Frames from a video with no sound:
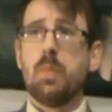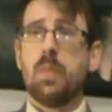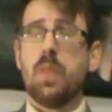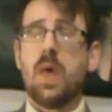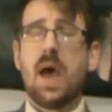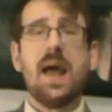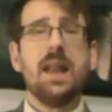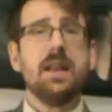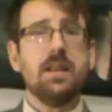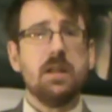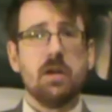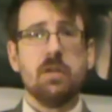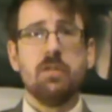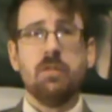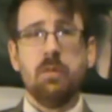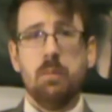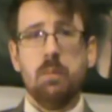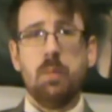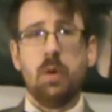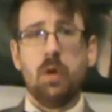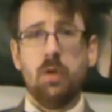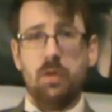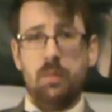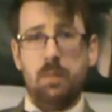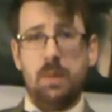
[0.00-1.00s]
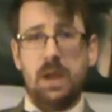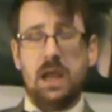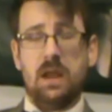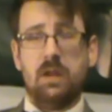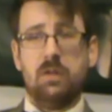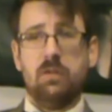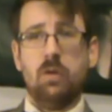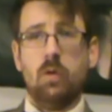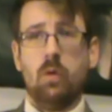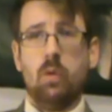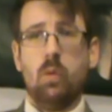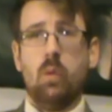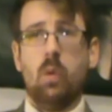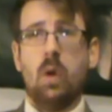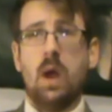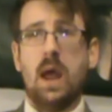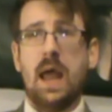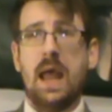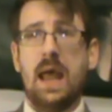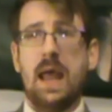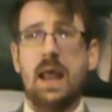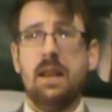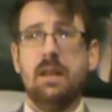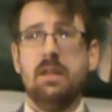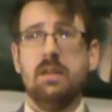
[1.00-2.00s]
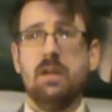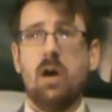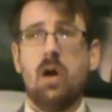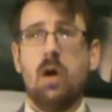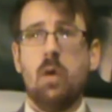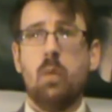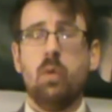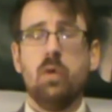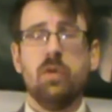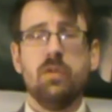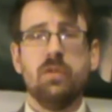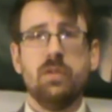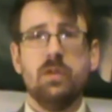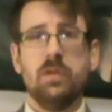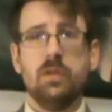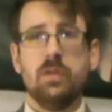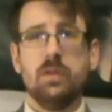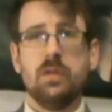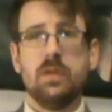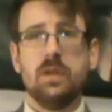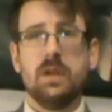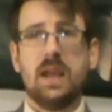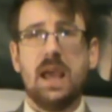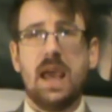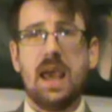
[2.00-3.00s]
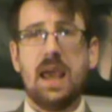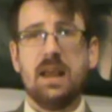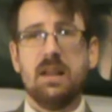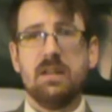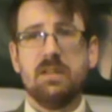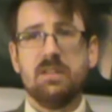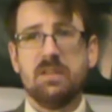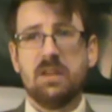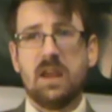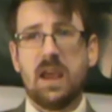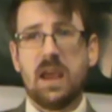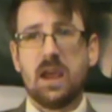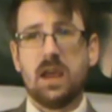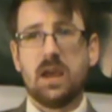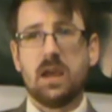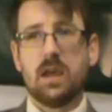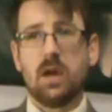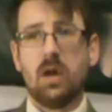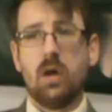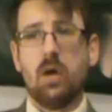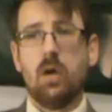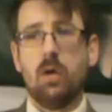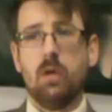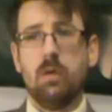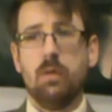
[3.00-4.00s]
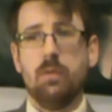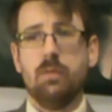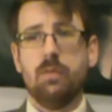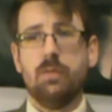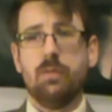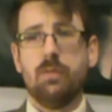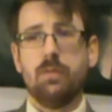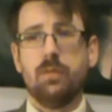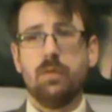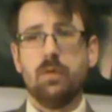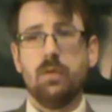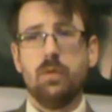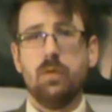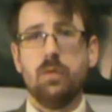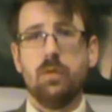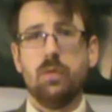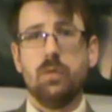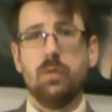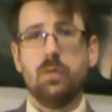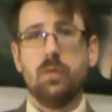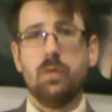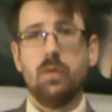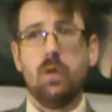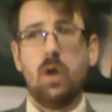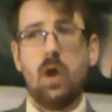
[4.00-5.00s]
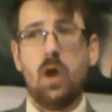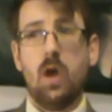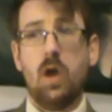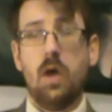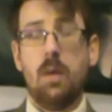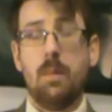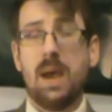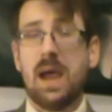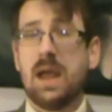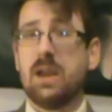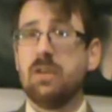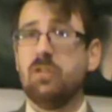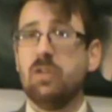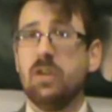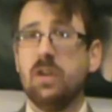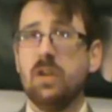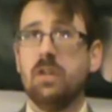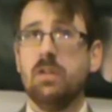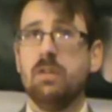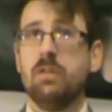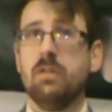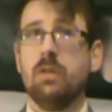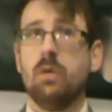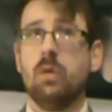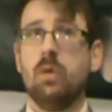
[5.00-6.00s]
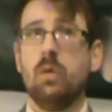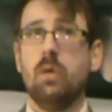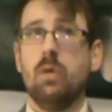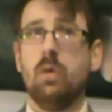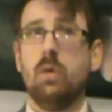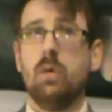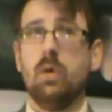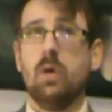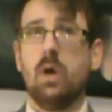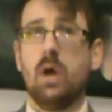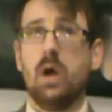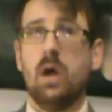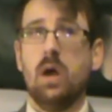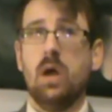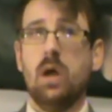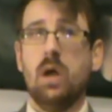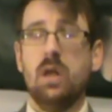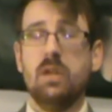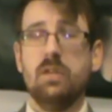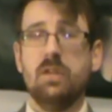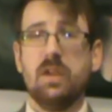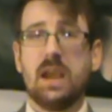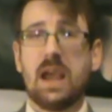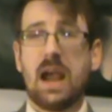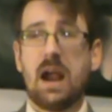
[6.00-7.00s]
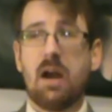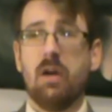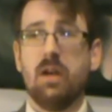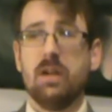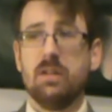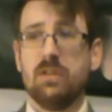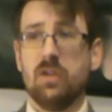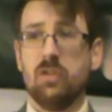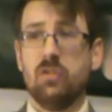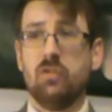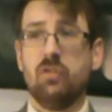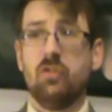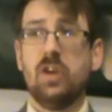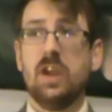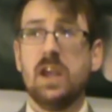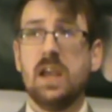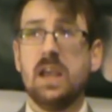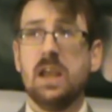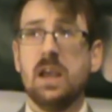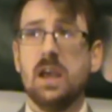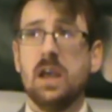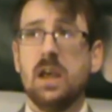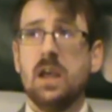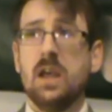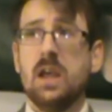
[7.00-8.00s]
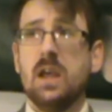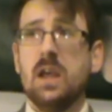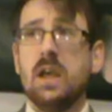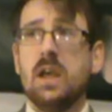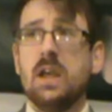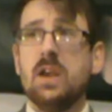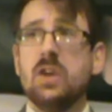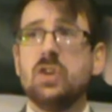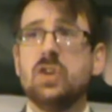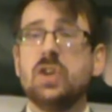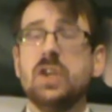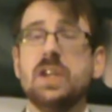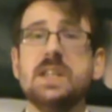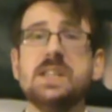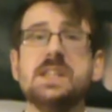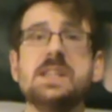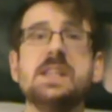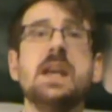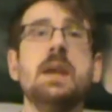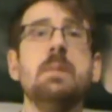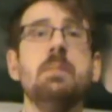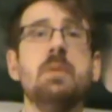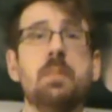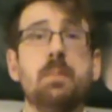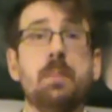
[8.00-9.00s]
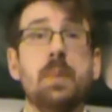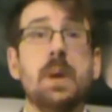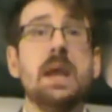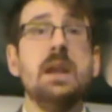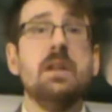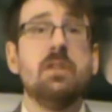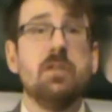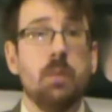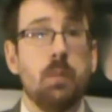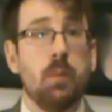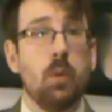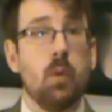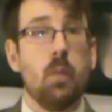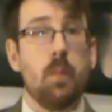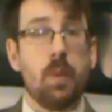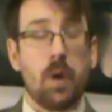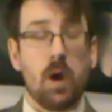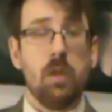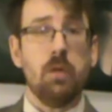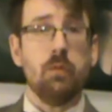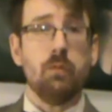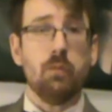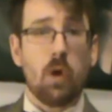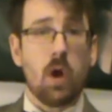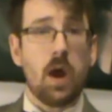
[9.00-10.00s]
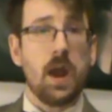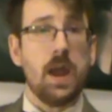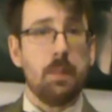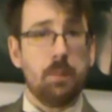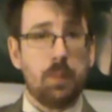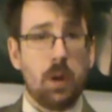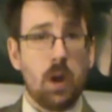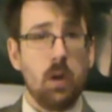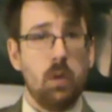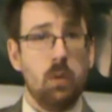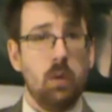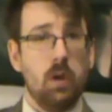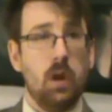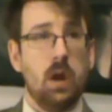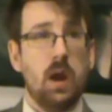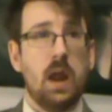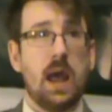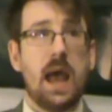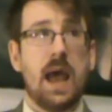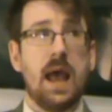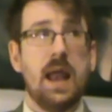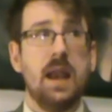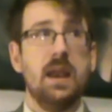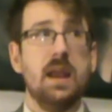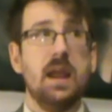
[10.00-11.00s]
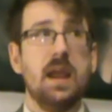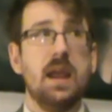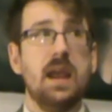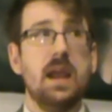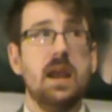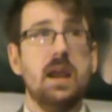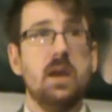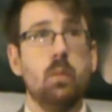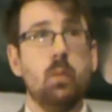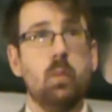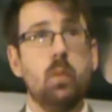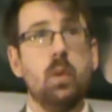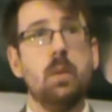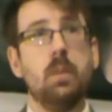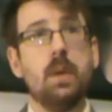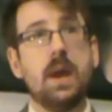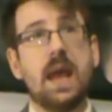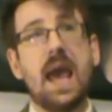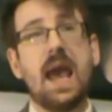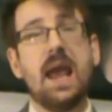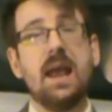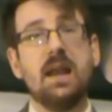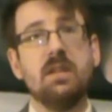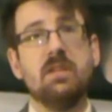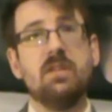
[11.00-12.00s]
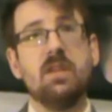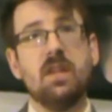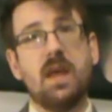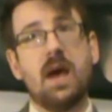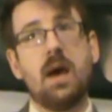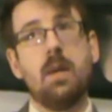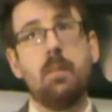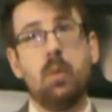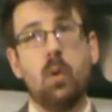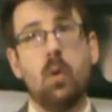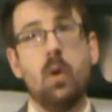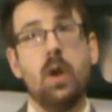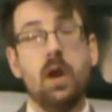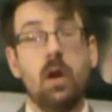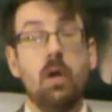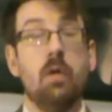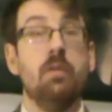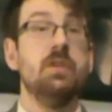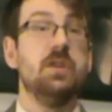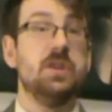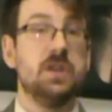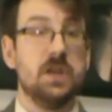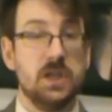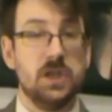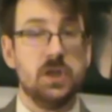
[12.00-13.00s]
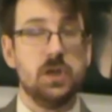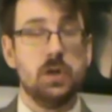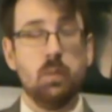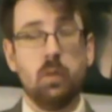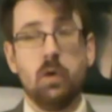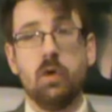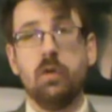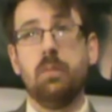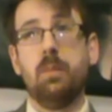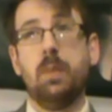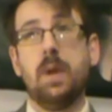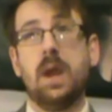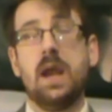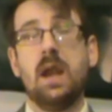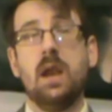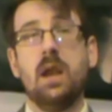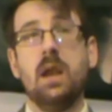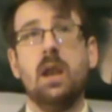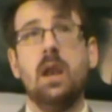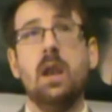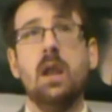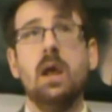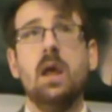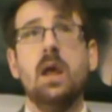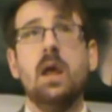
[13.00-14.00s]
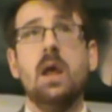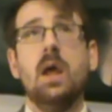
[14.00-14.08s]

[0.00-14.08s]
That doesn't bother me at all, and I wasn't getting sick of her matches or her as a character. She seemed beatable by the right opponent, and we were getting to that point, and obviously she was beaten